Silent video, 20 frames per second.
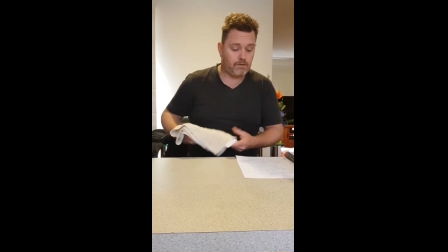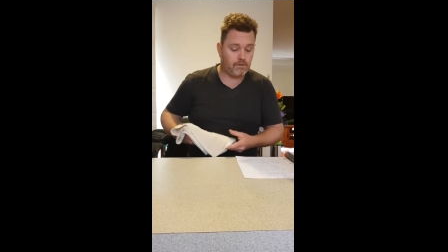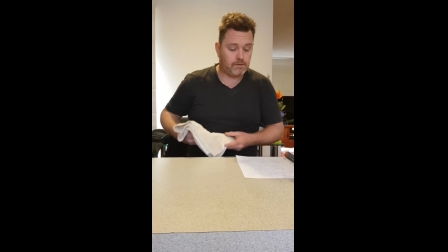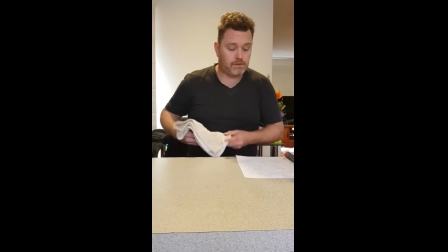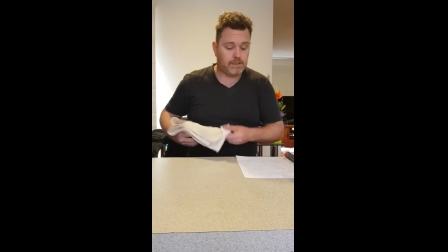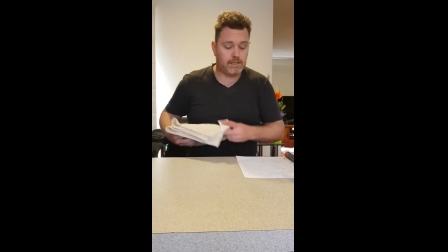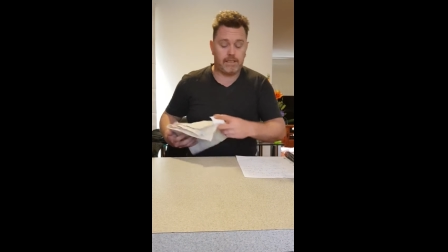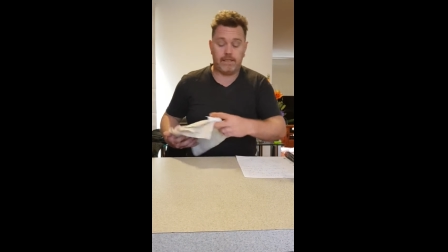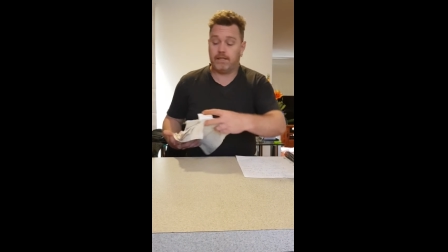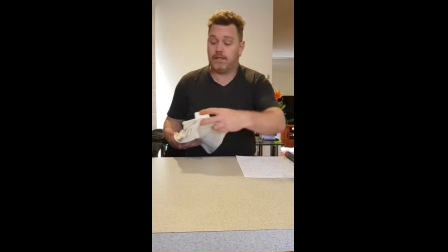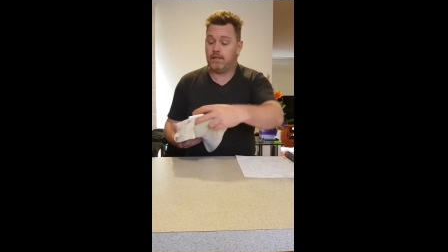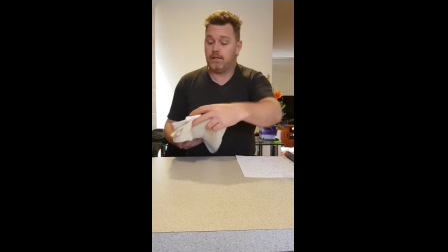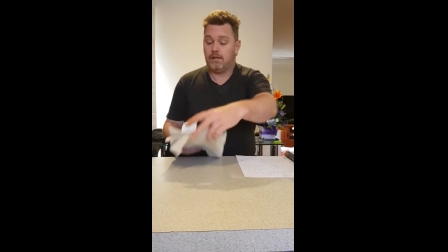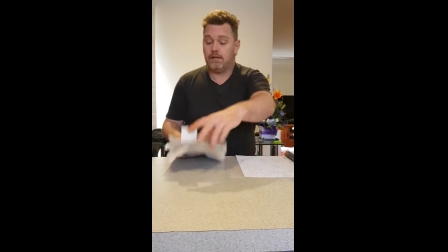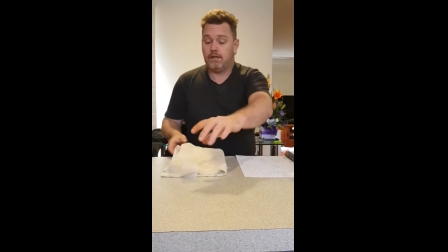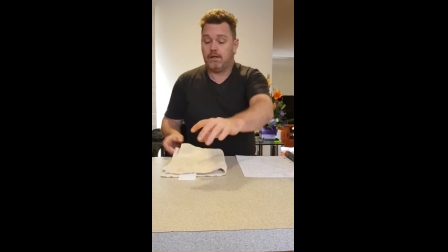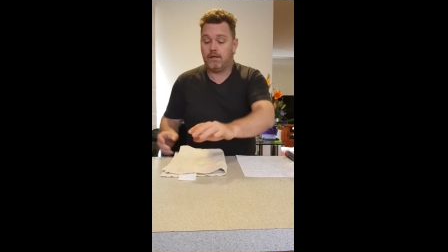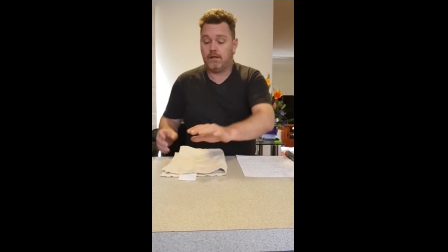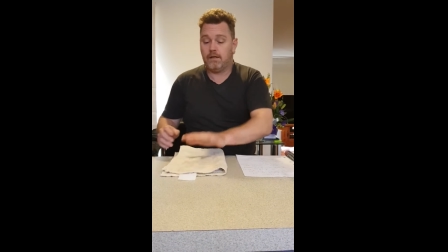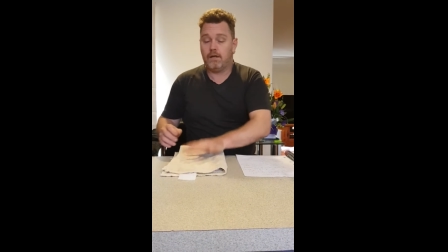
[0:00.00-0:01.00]
Okay.
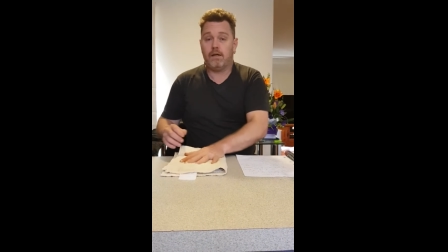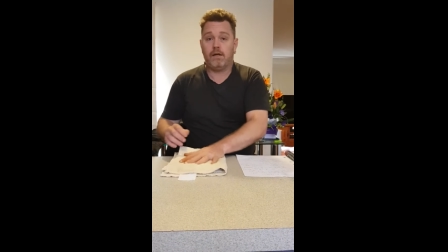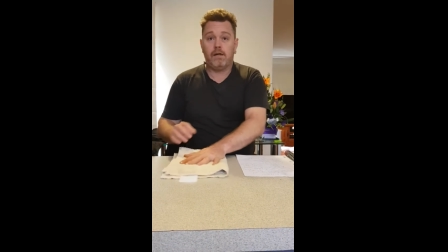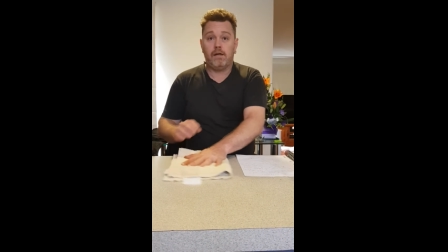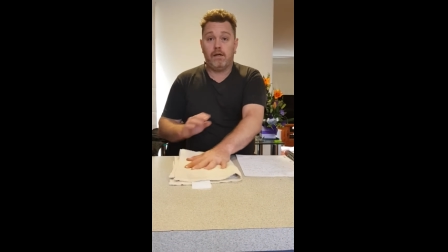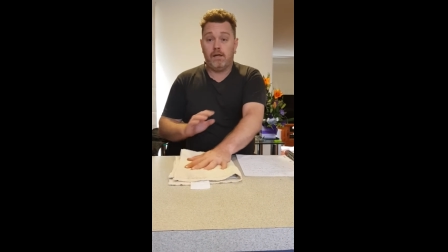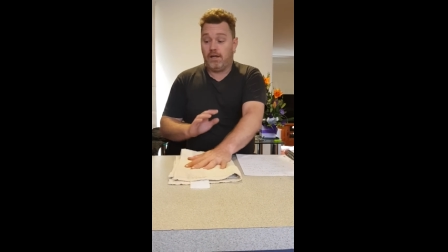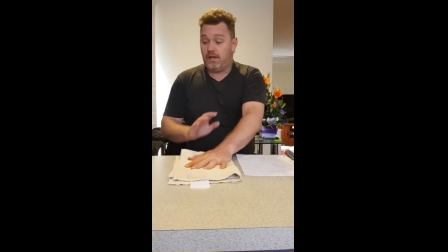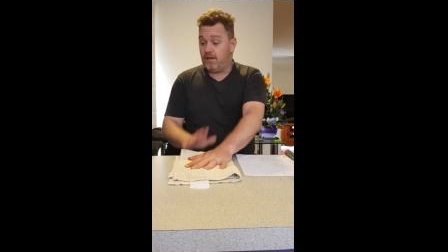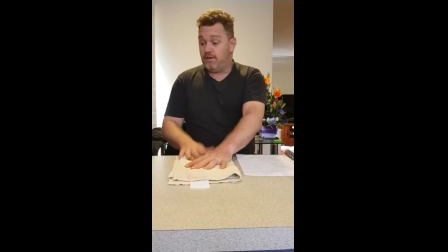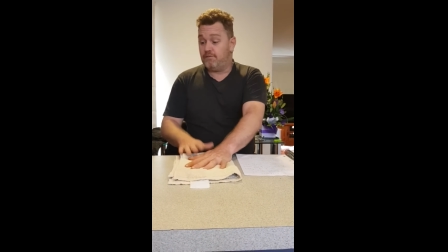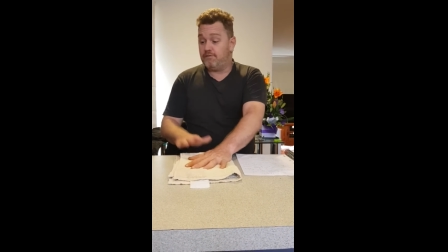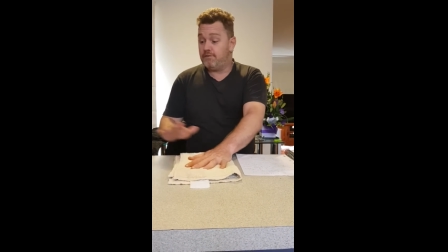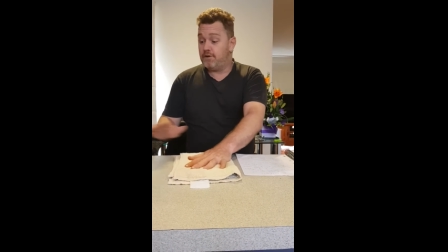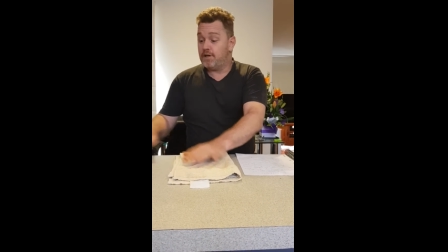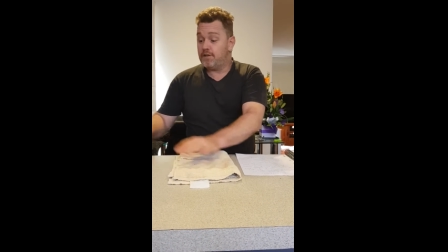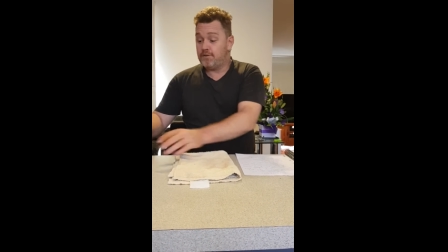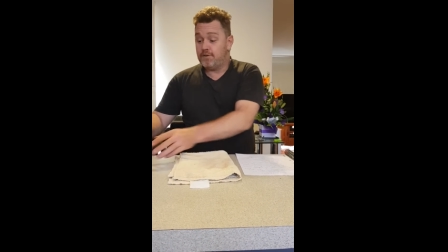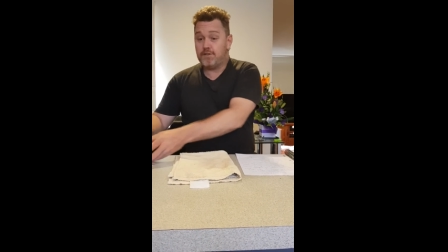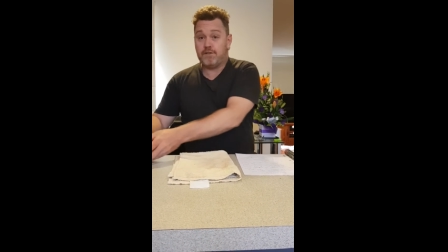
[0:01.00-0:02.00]
In
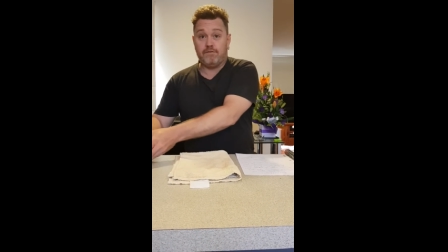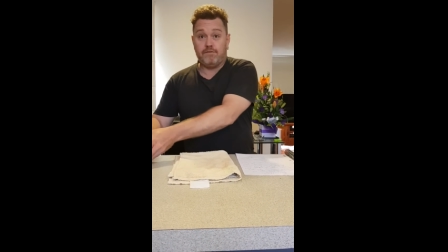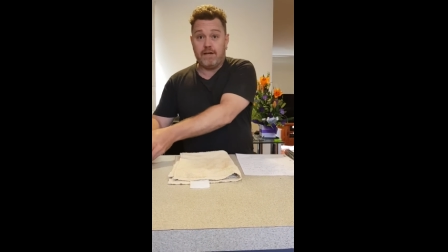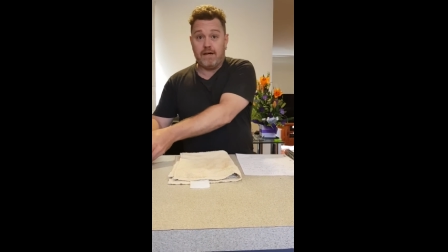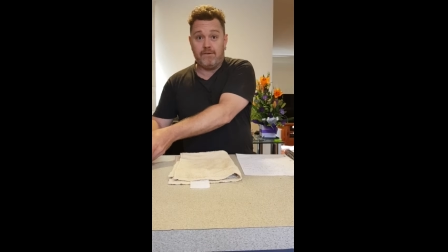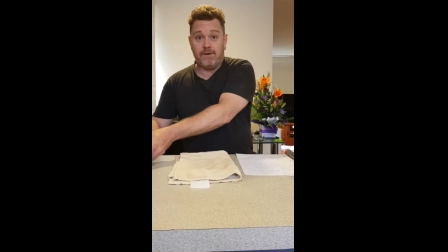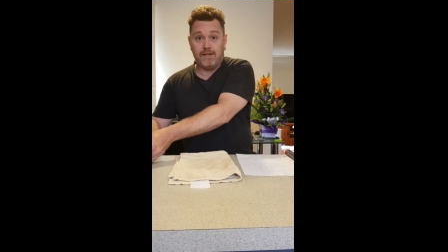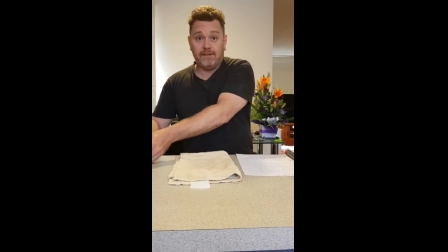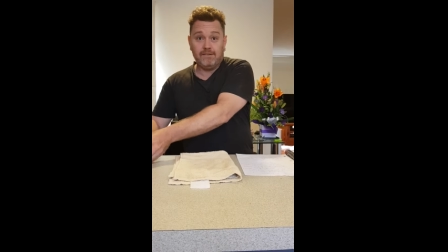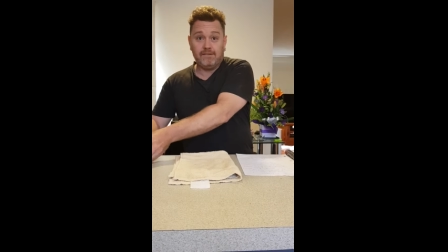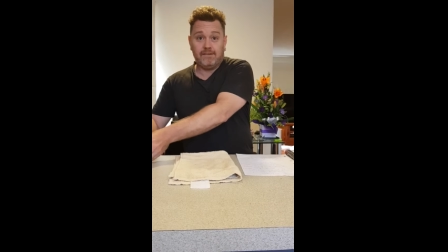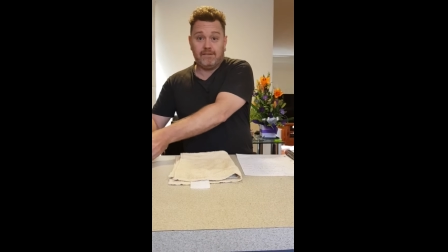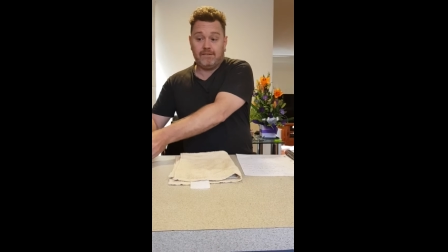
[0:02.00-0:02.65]
furtherance of that one,